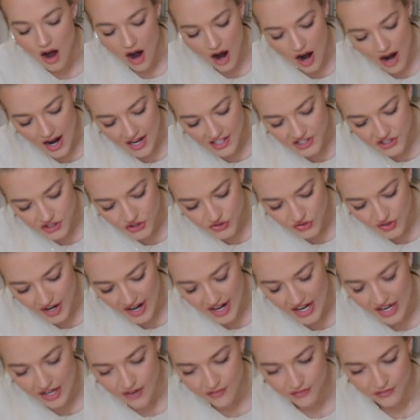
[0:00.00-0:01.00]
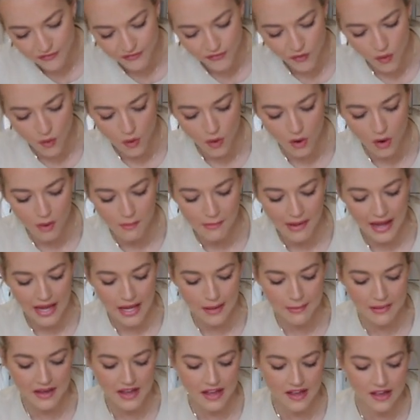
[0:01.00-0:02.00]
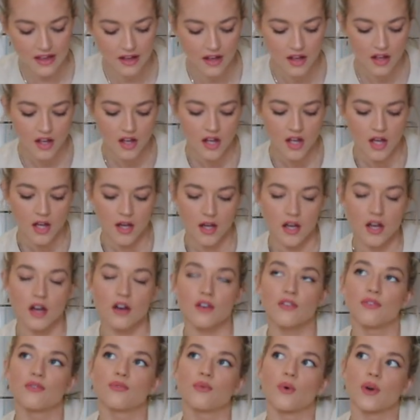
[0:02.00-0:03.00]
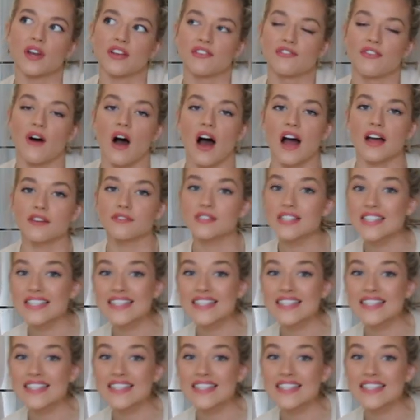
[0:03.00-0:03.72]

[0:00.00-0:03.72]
I train for maybe 45 to